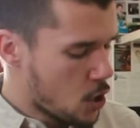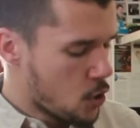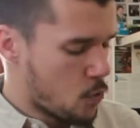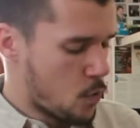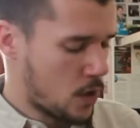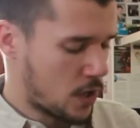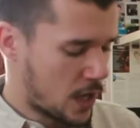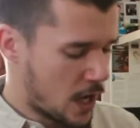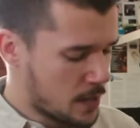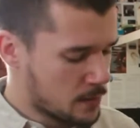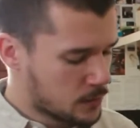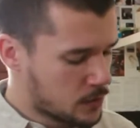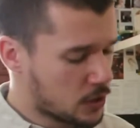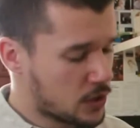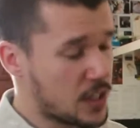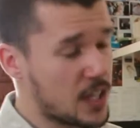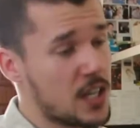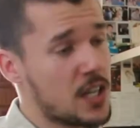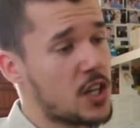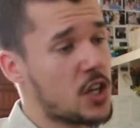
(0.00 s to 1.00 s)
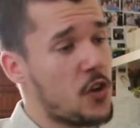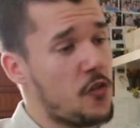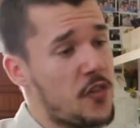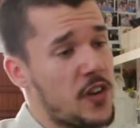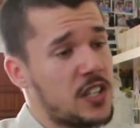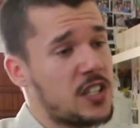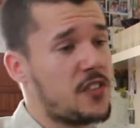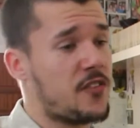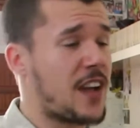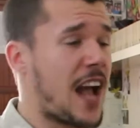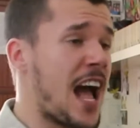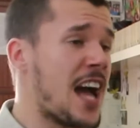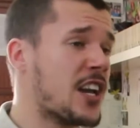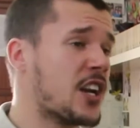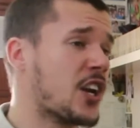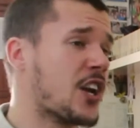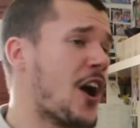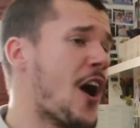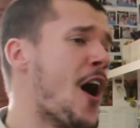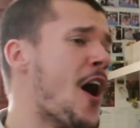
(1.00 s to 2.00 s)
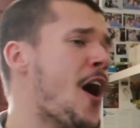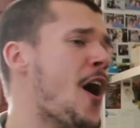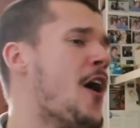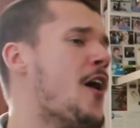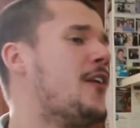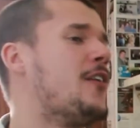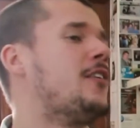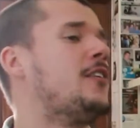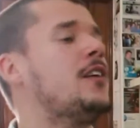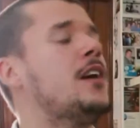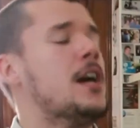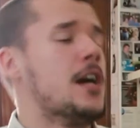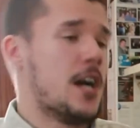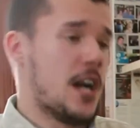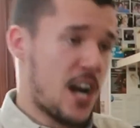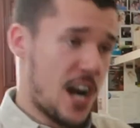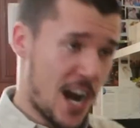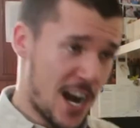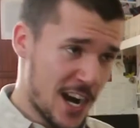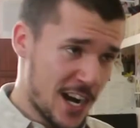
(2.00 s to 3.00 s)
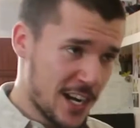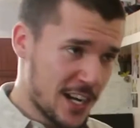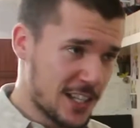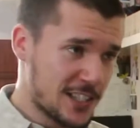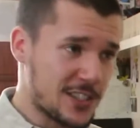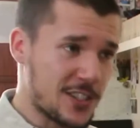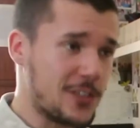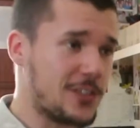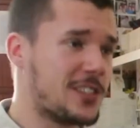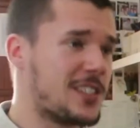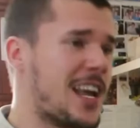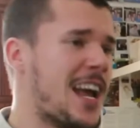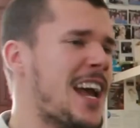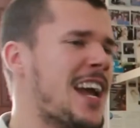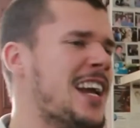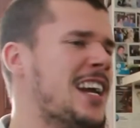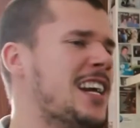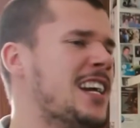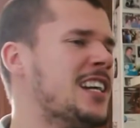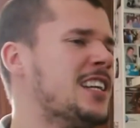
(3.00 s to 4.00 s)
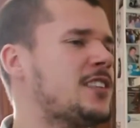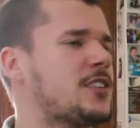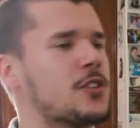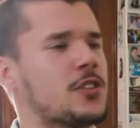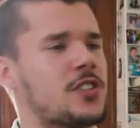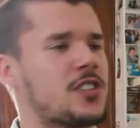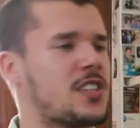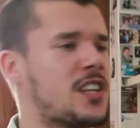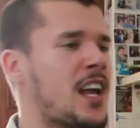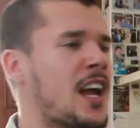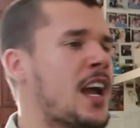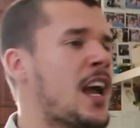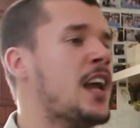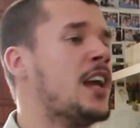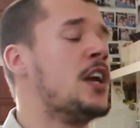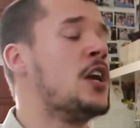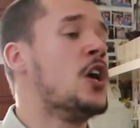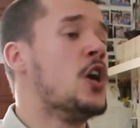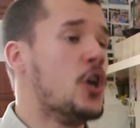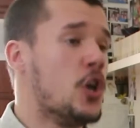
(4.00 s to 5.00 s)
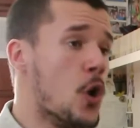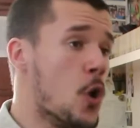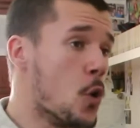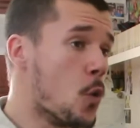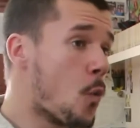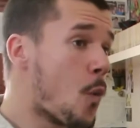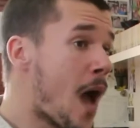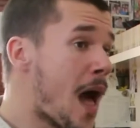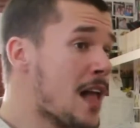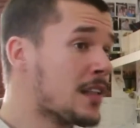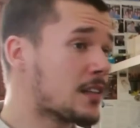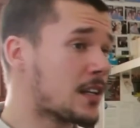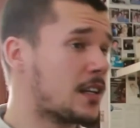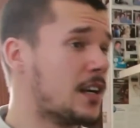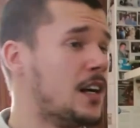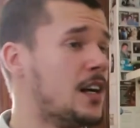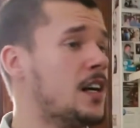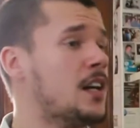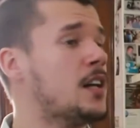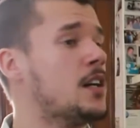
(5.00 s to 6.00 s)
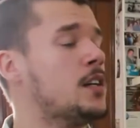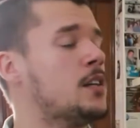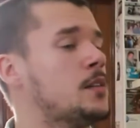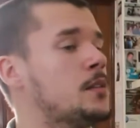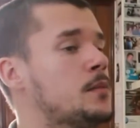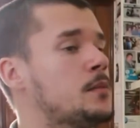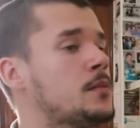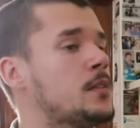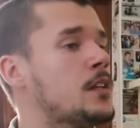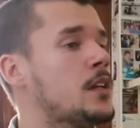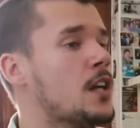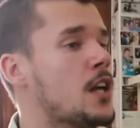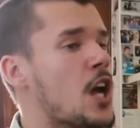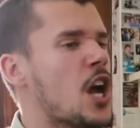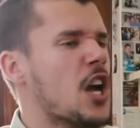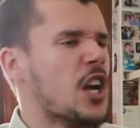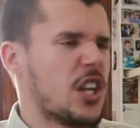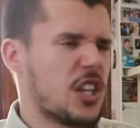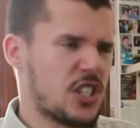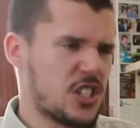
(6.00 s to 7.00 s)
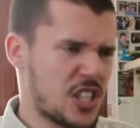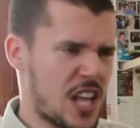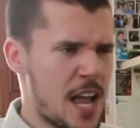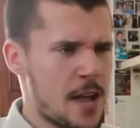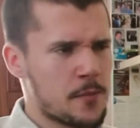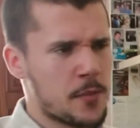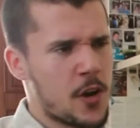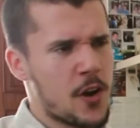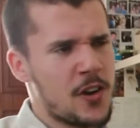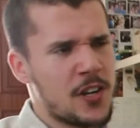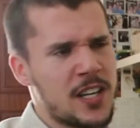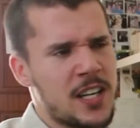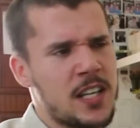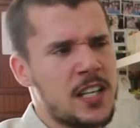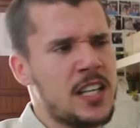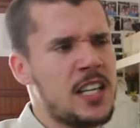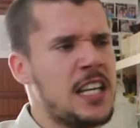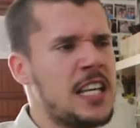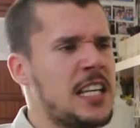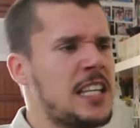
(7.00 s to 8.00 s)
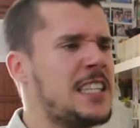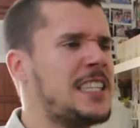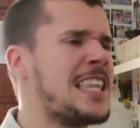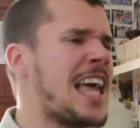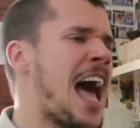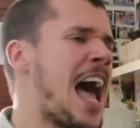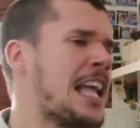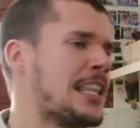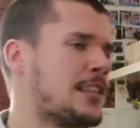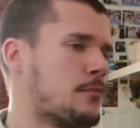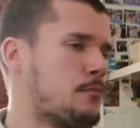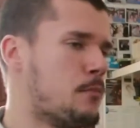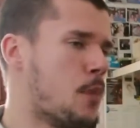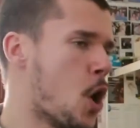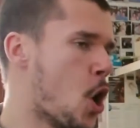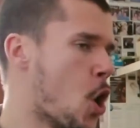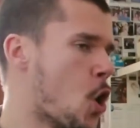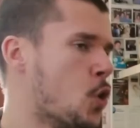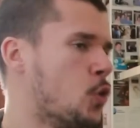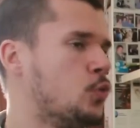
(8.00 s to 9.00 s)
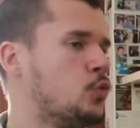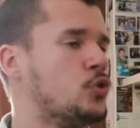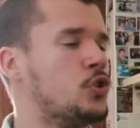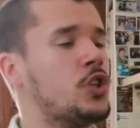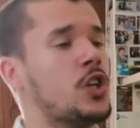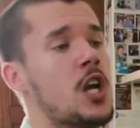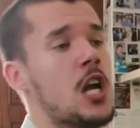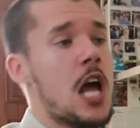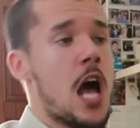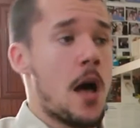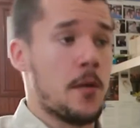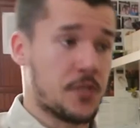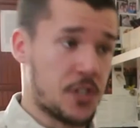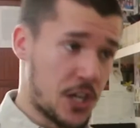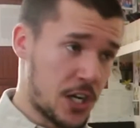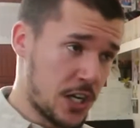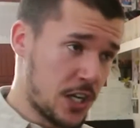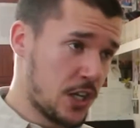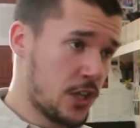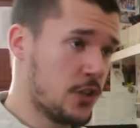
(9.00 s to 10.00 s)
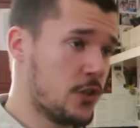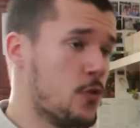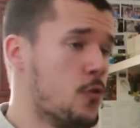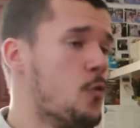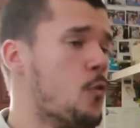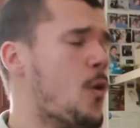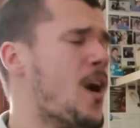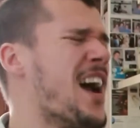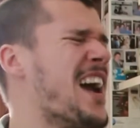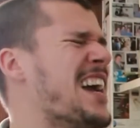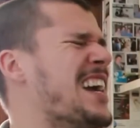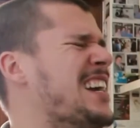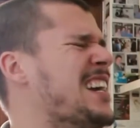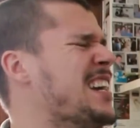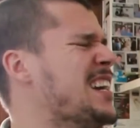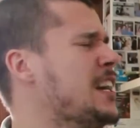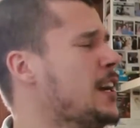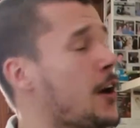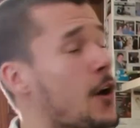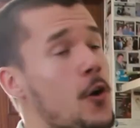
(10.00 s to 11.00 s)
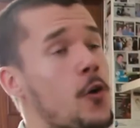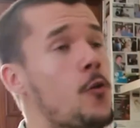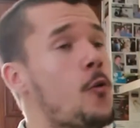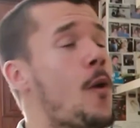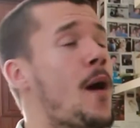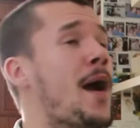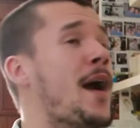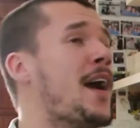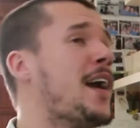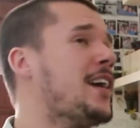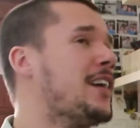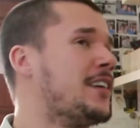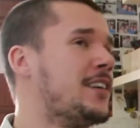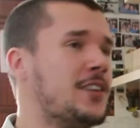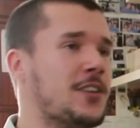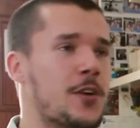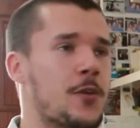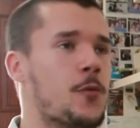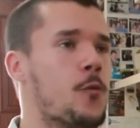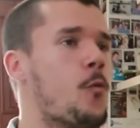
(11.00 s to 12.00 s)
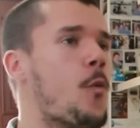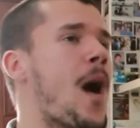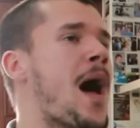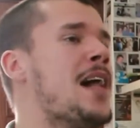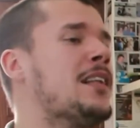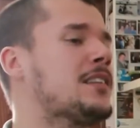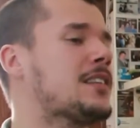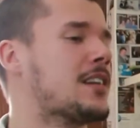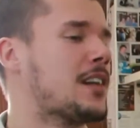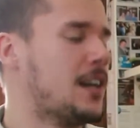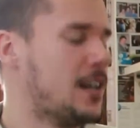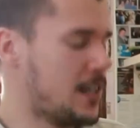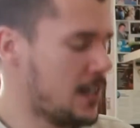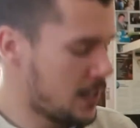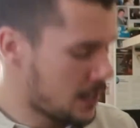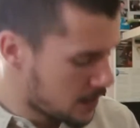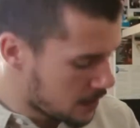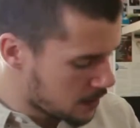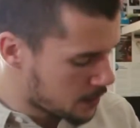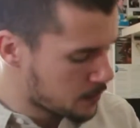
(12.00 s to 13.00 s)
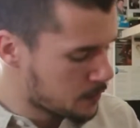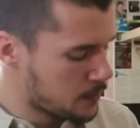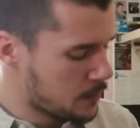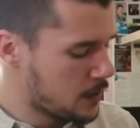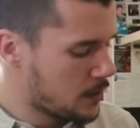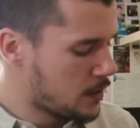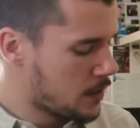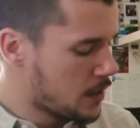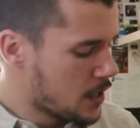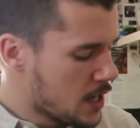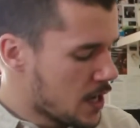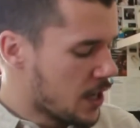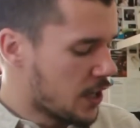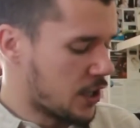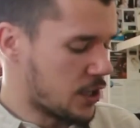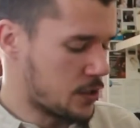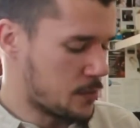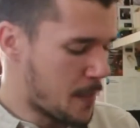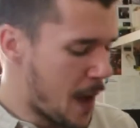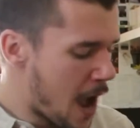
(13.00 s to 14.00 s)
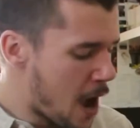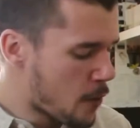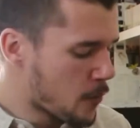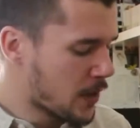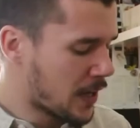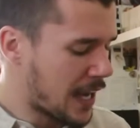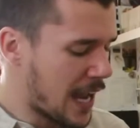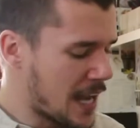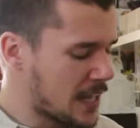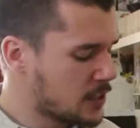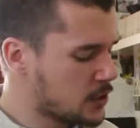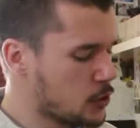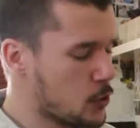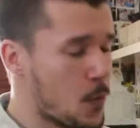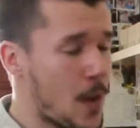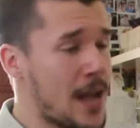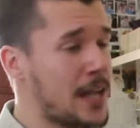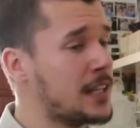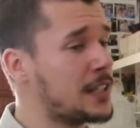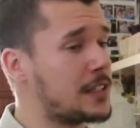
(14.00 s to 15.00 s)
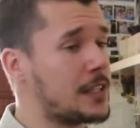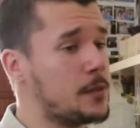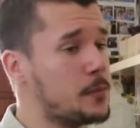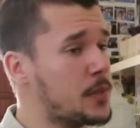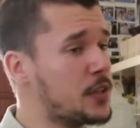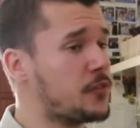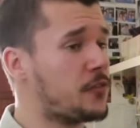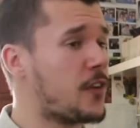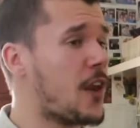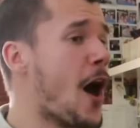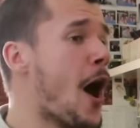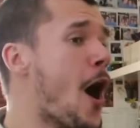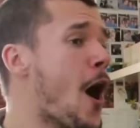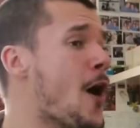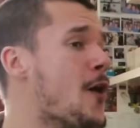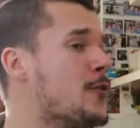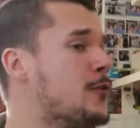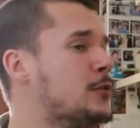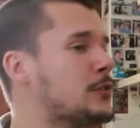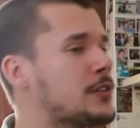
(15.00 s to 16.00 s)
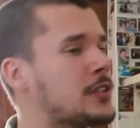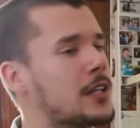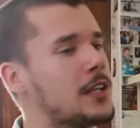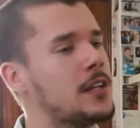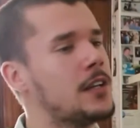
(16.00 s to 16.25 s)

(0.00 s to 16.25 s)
Welcome to think of it, I've gotta go. Hey, it's a day to say, you're welcome. Cause I'm gonna need that boat. I'm sailing away, away, you're welcome. Cause Maui can't do anything but float.